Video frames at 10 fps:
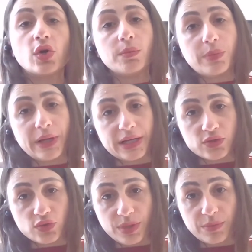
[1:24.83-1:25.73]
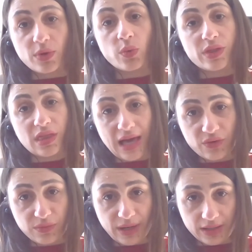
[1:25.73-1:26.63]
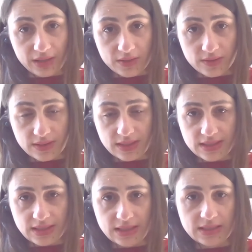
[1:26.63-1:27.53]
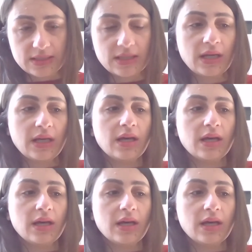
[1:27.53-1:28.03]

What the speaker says: compared to people without Parkinson's disease.